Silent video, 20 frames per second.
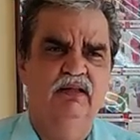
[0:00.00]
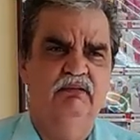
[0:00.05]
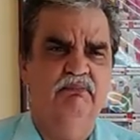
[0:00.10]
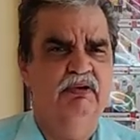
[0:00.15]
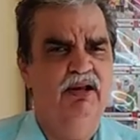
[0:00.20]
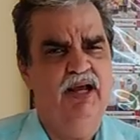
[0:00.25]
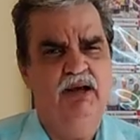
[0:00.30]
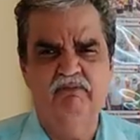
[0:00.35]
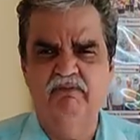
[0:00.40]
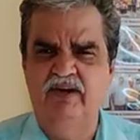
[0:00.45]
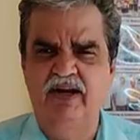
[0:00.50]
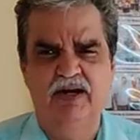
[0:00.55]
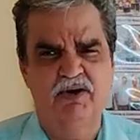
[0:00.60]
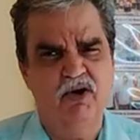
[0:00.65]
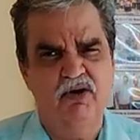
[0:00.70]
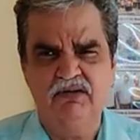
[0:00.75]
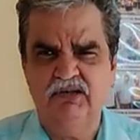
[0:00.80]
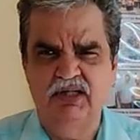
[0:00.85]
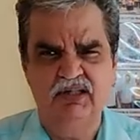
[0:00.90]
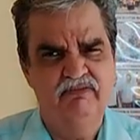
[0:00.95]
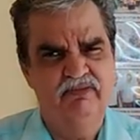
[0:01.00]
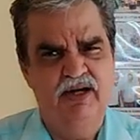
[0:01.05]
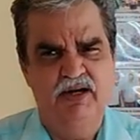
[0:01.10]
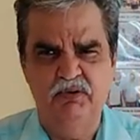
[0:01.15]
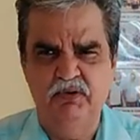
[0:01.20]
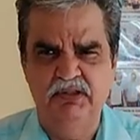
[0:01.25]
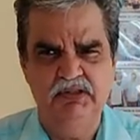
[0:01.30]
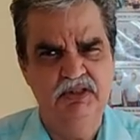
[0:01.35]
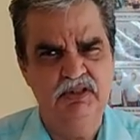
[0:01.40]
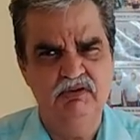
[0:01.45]
Bola, we are doctors, we
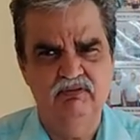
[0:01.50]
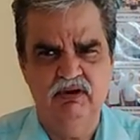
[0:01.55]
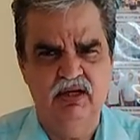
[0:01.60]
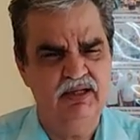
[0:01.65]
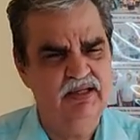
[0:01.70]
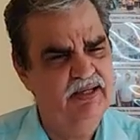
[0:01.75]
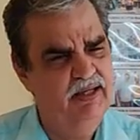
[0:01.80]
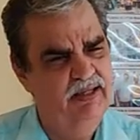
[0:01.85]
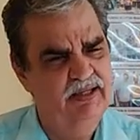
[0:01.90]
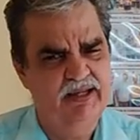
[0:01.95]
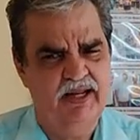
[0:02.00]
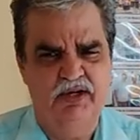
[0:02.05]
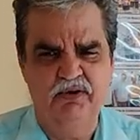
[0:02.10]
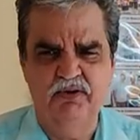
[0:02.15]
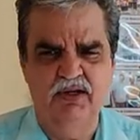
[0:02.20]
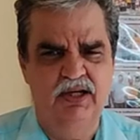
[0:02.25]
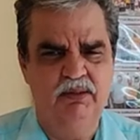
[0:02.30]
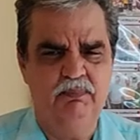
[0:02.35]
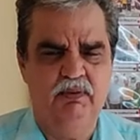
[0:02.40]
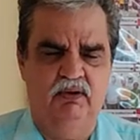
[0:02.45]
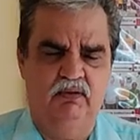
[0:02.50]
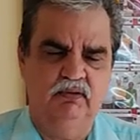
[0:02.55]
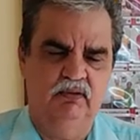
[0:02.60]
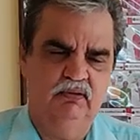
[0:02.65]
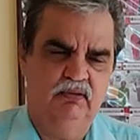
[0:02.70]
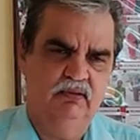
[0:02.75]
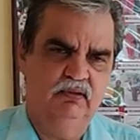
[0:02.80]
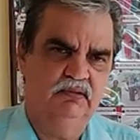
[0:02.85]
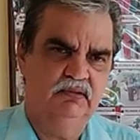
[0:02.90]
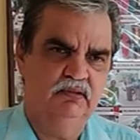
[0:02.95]
are doing this work and can you help out?
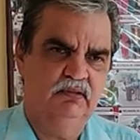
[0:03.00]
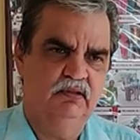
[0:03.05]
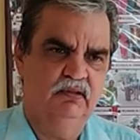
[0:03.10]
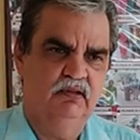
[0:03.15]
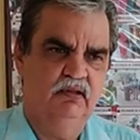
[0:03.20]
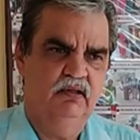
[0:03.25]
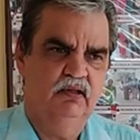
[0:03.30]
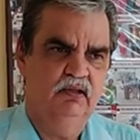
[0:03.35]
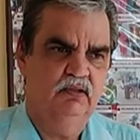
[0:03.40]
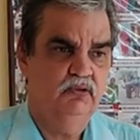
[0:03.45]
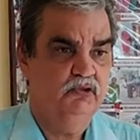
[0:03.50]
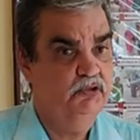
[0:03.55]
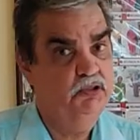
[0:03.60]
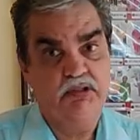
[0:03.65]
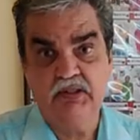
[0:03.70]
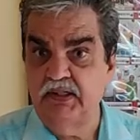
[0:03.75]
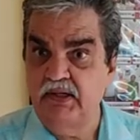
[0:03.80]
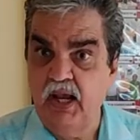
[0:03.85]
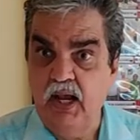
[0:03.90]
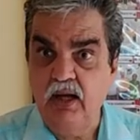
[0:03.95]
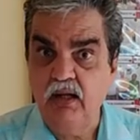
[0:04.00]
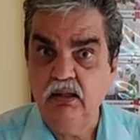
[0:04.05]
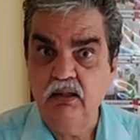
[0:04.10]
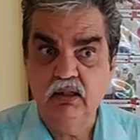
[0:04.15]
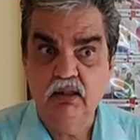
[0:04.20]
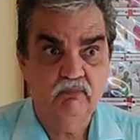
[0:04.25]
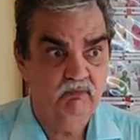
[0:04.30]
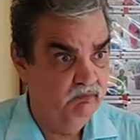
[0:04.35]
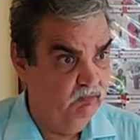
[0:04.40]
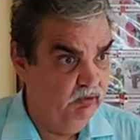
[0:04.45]
She said, yeah,
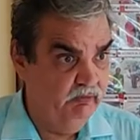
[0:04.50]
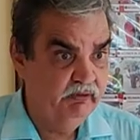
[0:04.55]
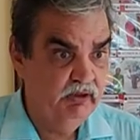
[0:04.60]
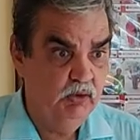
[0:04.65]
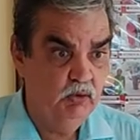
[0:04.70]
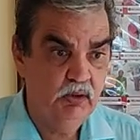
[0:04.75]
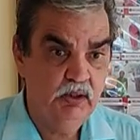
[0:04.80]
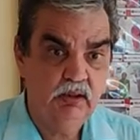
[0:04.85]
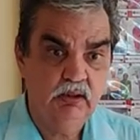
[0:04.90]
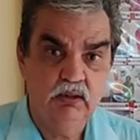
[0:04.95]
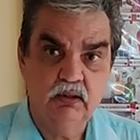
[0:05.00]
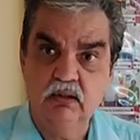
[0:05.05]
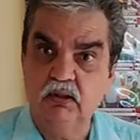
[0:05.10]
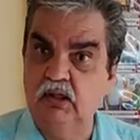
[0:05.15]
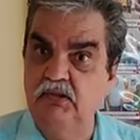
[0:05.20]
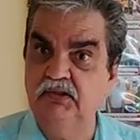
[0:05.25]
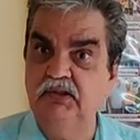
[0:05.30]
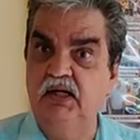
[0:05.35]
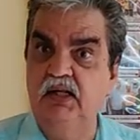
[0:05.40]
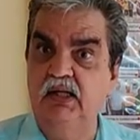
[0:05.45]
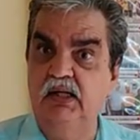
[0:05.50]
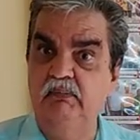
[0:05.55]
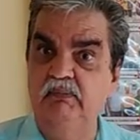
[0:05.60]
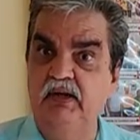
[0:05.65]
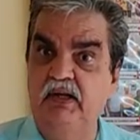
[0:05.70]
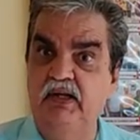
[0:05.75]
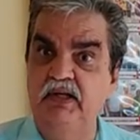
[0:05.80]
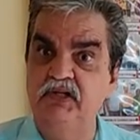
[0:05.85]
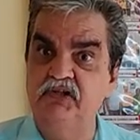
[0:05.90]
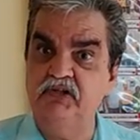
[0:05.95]
we will do it. Consider
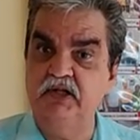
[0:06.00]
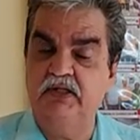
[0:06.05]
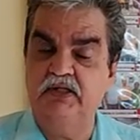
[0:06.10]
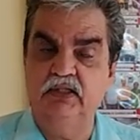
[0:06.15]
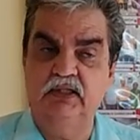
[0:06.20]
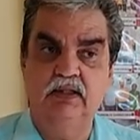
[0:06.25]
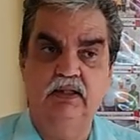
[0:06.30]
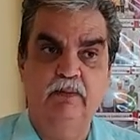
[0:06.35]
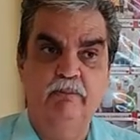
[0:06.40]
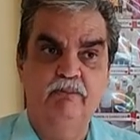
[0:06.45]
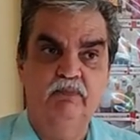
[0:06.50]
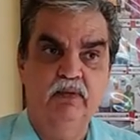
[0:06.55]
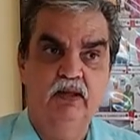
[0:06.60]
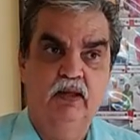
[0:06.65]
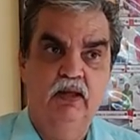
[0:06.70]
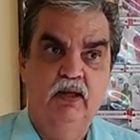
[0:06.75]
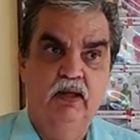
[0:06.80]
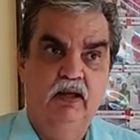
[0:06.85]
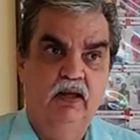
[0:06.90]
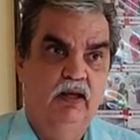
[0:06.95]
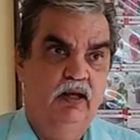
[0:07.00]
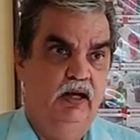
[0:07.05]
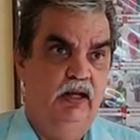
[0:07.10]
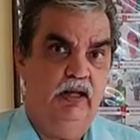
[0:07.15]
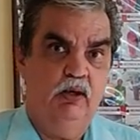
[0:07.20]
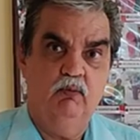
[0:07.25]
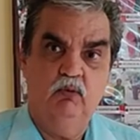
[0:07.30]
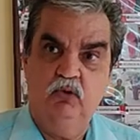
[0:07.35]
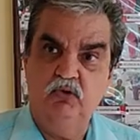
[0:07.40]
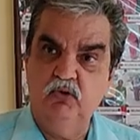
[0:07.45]
him reinstated.
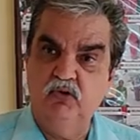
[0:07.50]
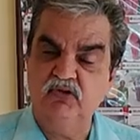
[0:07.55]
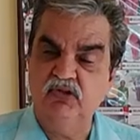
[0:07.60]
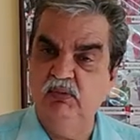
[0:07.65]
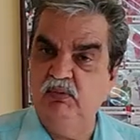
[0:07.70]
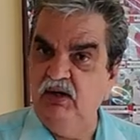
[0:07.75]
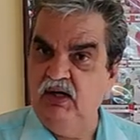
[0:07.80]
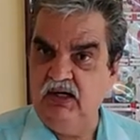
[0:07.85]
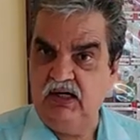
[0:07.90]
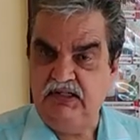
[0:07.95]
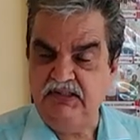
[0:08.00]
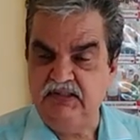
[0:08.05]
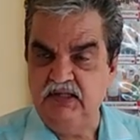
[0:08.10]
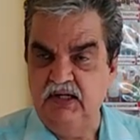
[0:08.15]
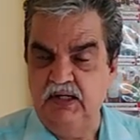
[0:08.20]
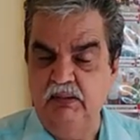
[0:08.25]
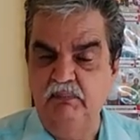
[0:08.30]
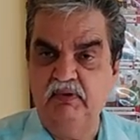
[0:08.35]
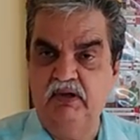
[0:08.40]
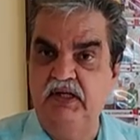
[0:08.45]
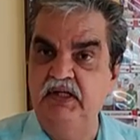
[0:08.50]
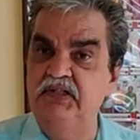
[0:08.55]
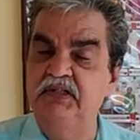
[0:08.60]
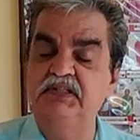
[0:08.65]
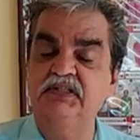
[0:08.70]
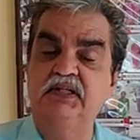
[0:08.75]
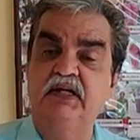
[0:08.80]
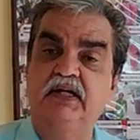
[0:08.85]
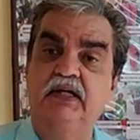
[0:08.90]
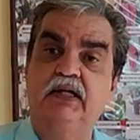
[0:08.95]
Arey wo jo usne bola, consider him
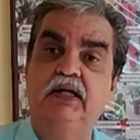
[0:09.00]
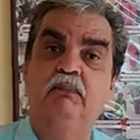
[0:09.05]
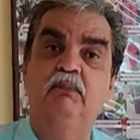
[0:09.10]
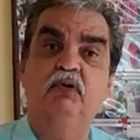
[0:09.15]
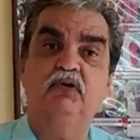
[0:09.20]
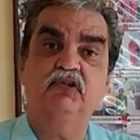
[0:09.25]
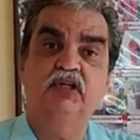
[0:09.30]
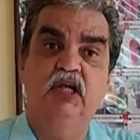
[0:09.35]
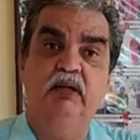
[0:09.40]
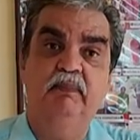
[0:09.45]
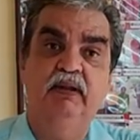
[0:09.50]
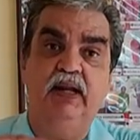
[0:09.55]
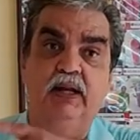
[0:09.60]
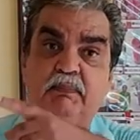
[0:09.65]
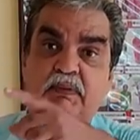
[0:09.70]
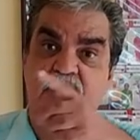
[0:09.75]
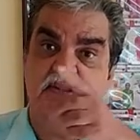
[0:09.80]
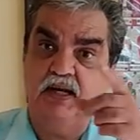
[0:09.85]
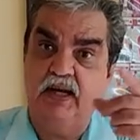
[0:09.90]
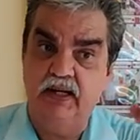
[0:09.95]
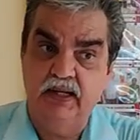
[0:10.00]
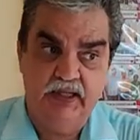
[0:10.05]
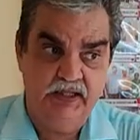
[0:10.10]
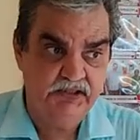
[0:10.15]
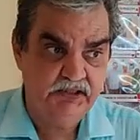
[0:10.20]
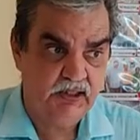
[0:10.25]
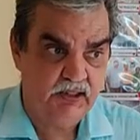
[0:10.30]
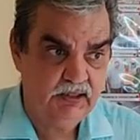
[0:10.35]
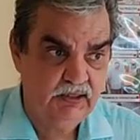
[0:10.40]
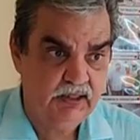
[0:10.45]
reinstated. Hum log 6 mahina Mantralaya
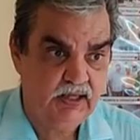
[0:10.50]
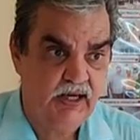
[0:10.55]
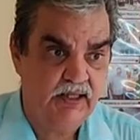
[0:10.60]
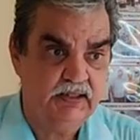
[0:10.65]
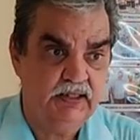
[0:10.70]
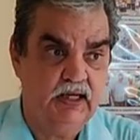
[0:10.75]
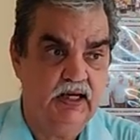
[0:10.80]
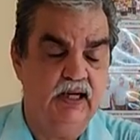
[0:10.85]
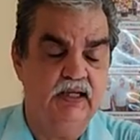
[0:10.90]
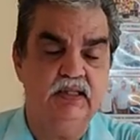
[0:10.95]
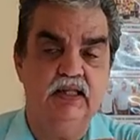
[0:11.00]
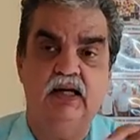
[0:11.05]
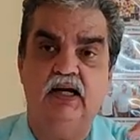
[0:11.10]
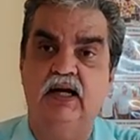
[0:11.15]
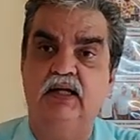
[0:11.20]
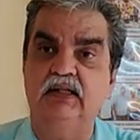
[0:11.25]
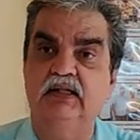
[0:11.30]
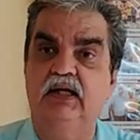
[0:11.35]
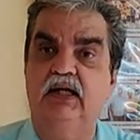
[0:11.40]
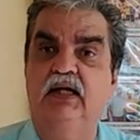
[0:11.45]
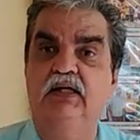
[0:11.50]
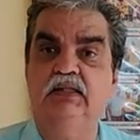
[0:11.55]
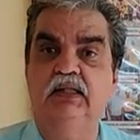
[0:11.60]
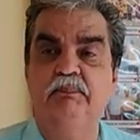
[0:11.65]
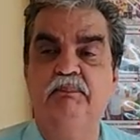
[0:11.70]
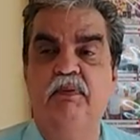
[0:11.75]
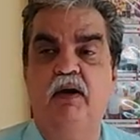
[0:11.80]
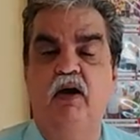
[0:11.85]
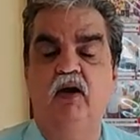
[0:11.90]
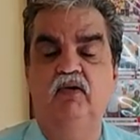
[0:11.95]
ke chakkar
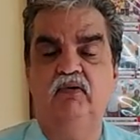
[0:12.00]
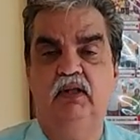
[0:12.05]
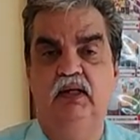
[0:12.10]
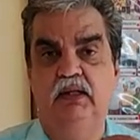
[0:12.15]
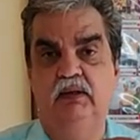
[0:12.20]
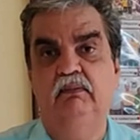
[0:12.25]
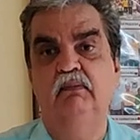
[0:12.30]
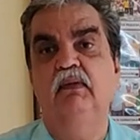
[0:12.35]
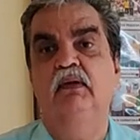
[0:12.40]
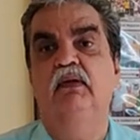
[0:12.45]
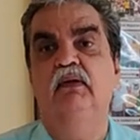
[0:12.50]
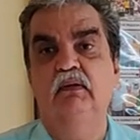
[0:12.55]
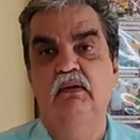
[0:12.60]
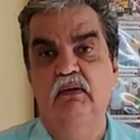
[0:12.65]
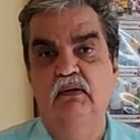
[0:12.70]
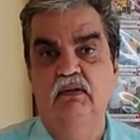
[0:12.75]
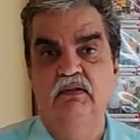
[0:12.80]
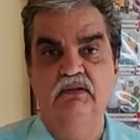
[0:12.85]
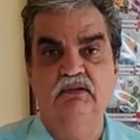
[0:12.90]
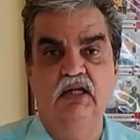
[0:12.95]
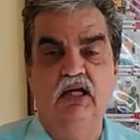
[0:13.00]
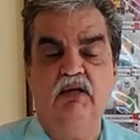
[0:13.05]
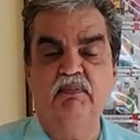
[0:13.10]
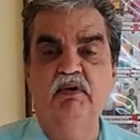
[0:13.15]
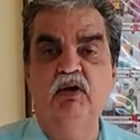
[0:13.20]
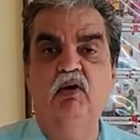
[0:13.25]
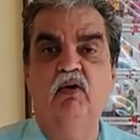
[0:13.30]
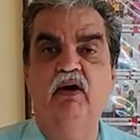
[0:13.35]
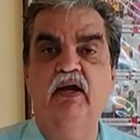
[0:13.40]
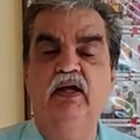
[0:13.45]
kaatte, paon sare
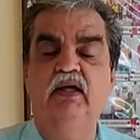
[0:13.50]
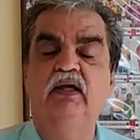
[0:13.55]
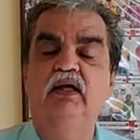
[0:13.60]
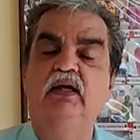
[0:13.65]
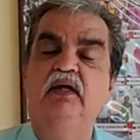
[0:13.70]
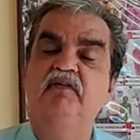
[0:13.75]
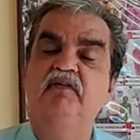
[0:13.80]
zakhmi ho gaye.